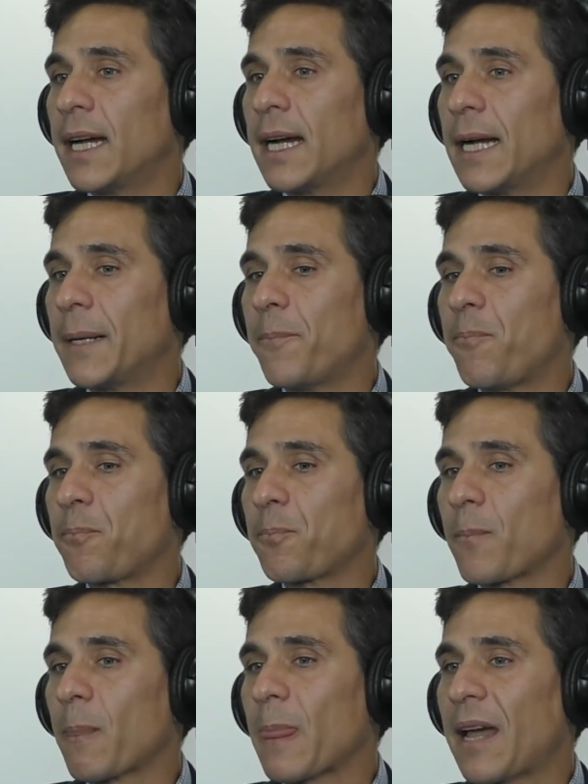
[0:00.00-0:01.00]
Um,
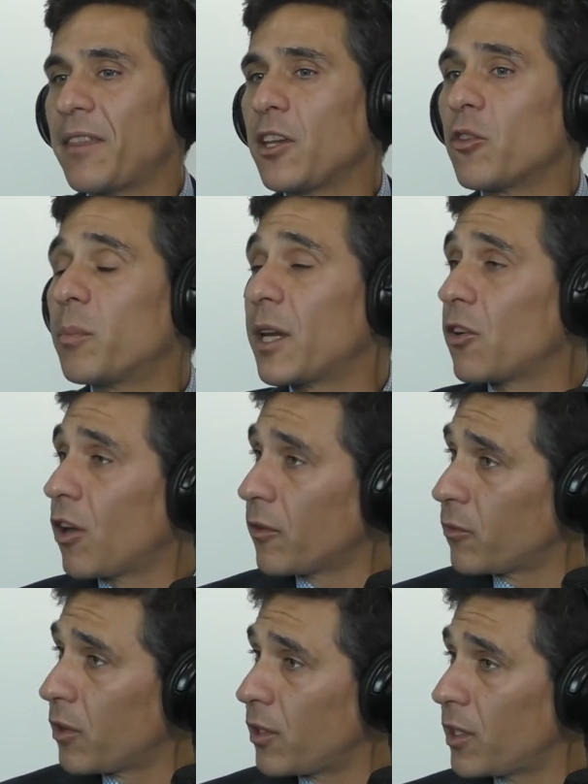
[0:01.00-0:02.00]
I think you're better
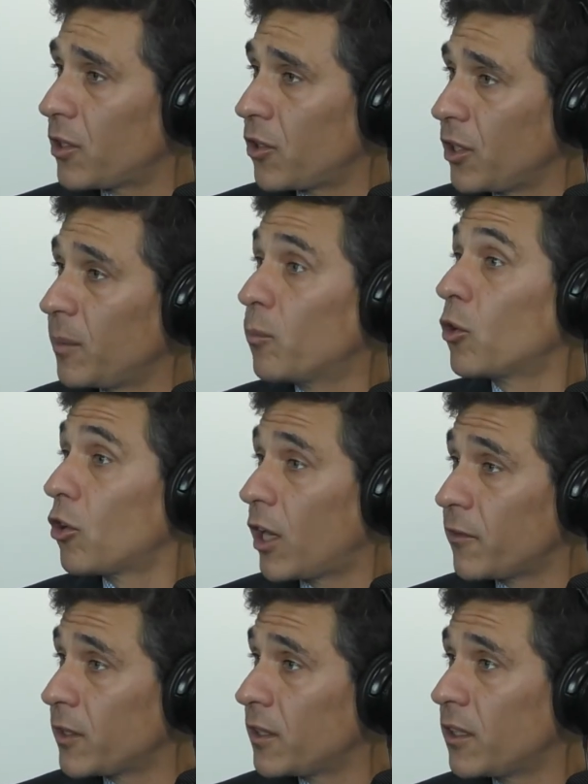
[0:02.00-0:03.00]
off with an attorney more
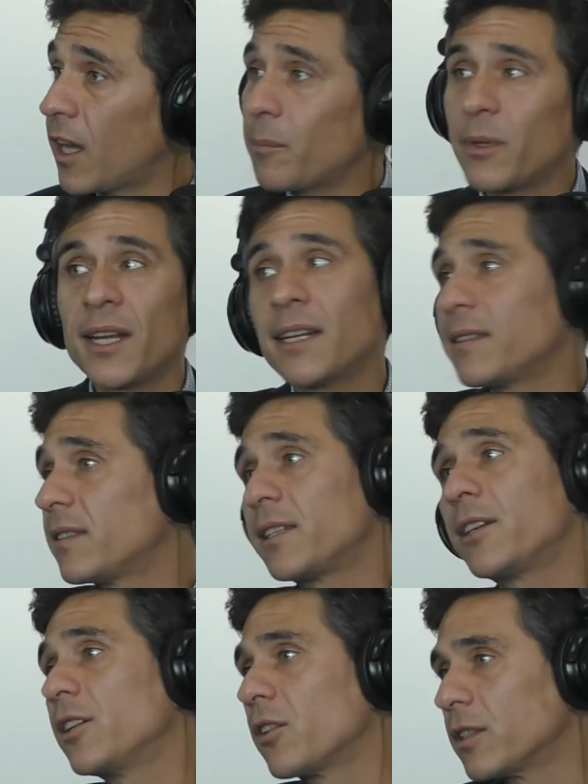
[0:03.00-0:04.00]
often than not, but not
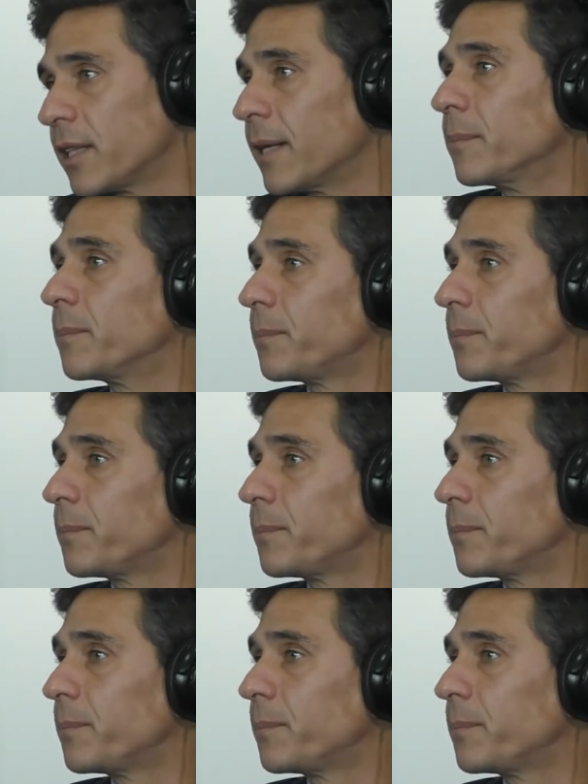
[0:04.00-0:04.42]
necessarily all the time. Mm